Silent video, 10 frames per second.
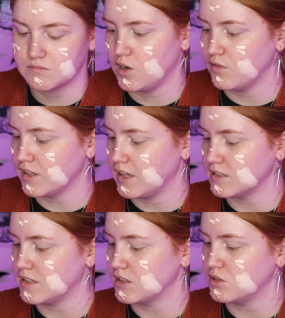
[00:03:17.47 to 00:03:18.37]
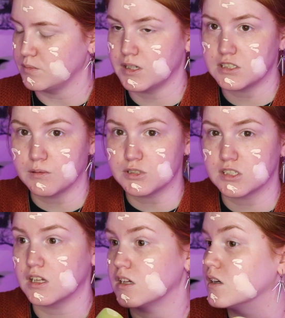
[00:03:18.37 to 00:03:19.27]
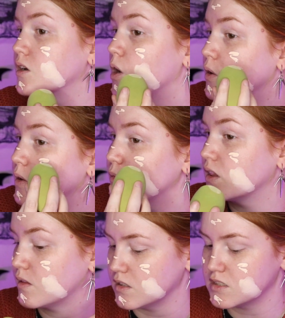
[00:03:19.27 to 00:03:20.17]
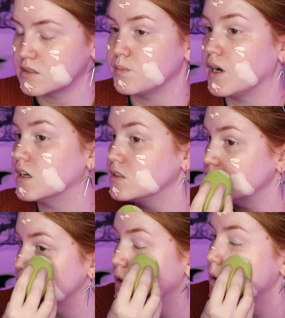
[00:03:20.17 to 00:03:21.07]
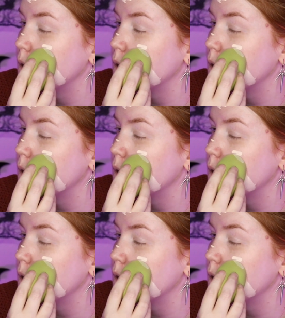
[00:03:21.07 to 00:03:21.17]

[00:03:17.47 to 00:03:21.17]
Hopefully that's not too much, and I'm just gonna go in with the sponge.